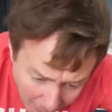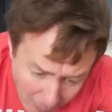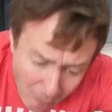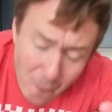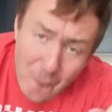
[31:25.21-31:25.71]

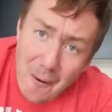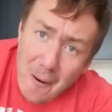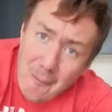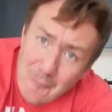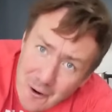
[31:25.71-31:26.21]
Oh
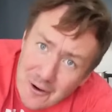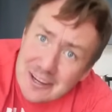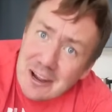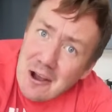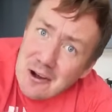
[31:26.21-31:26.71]

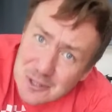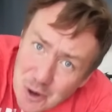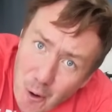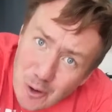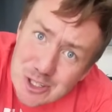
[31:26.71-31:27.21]
my
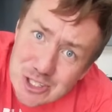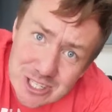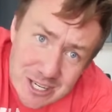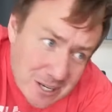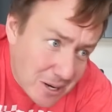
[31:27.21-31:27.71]
gosh.